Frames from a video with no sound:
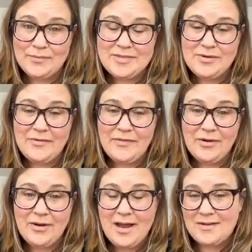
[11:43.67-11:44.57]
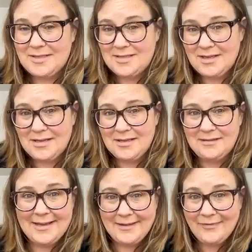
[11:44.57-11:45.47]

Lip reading: So if your house is gonna, like,